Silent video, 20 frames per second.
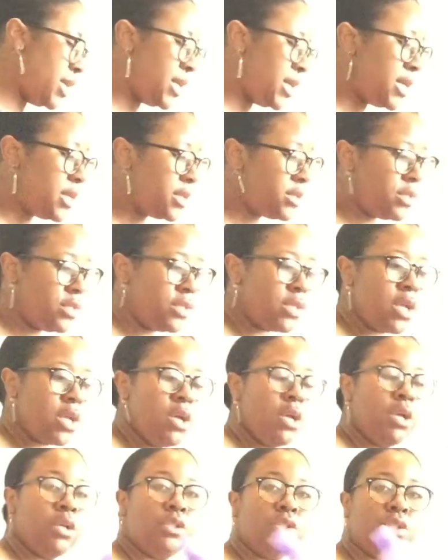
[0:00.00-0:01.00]
his
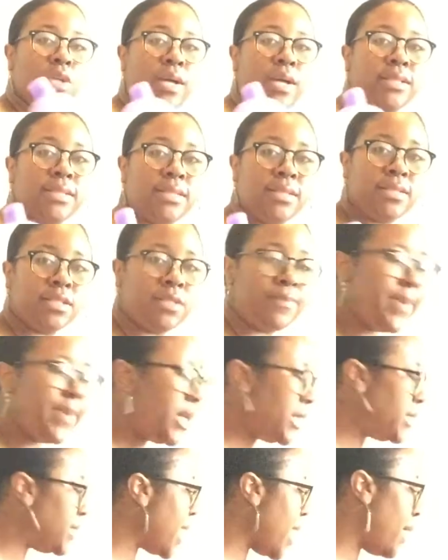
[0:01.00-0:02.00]
Johnson's
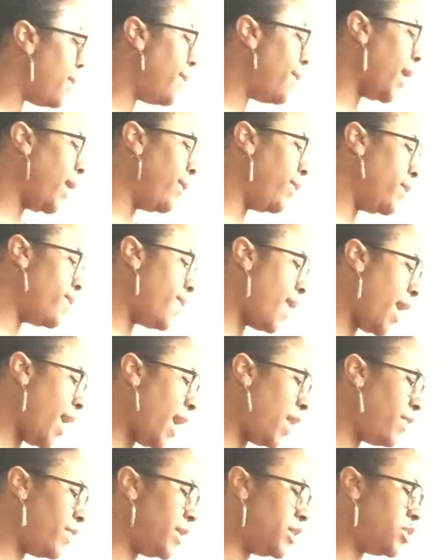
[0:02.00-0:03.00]
Bedtime Baby
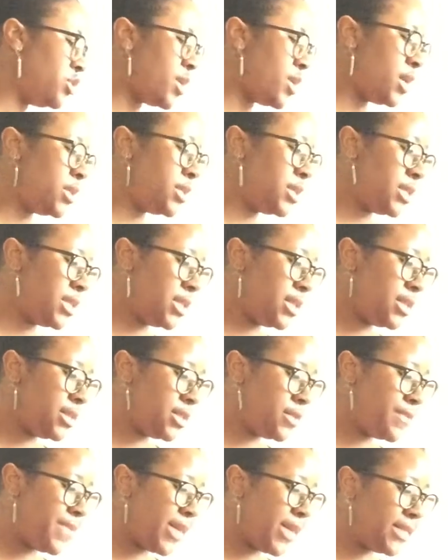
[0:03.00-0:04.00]
Bath and
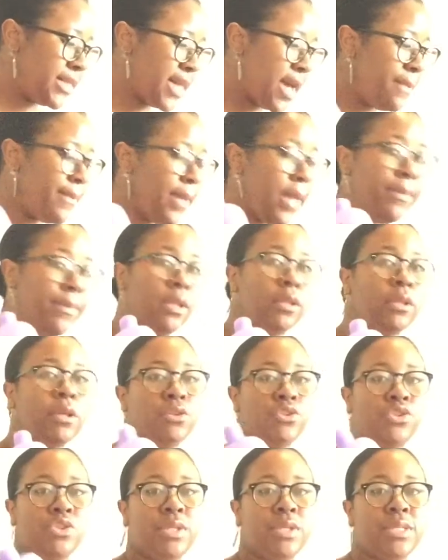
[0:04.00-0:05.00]
Johnson's Bedtime Baby
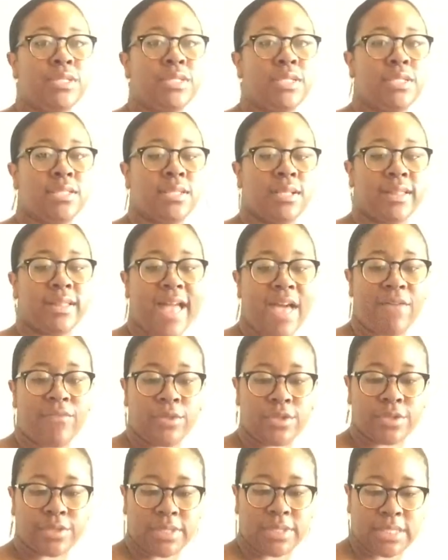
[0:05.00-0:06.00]
Lotion. This is the
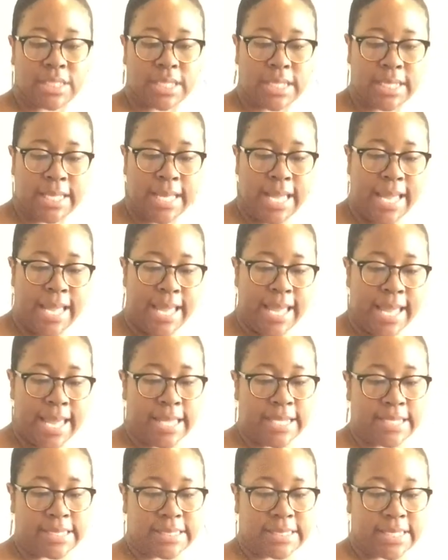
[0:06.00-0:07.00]
lavender scent,
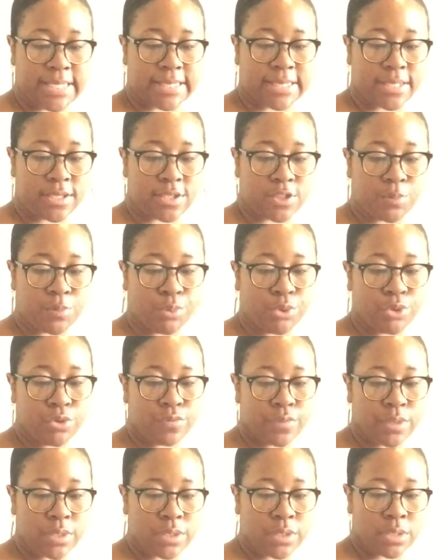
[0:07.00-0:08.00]
and it says it is
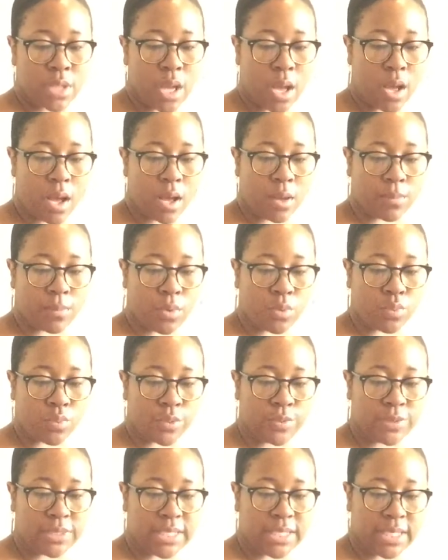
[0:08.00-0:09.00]
proven um,
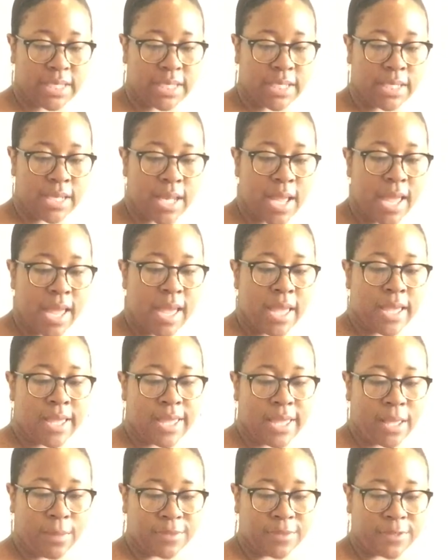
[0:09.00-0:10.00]
routine,
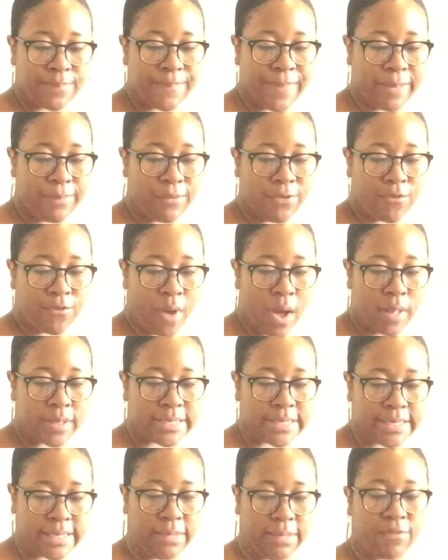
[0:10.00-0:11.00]
helps baby fall
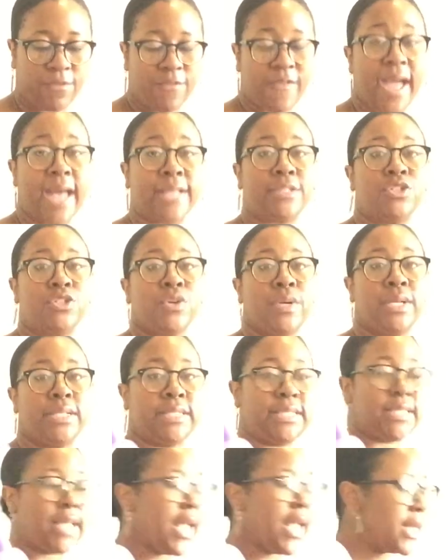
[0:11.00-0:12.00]
asleep faster
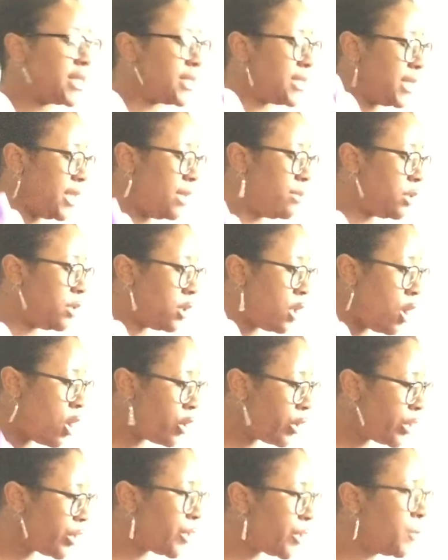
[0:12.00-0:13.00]
and stay asleep
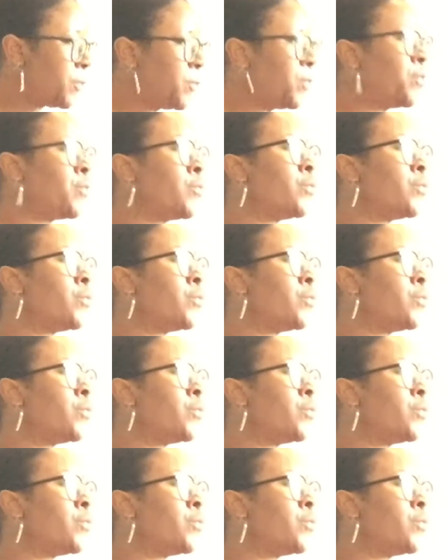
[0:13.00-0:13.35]
longer.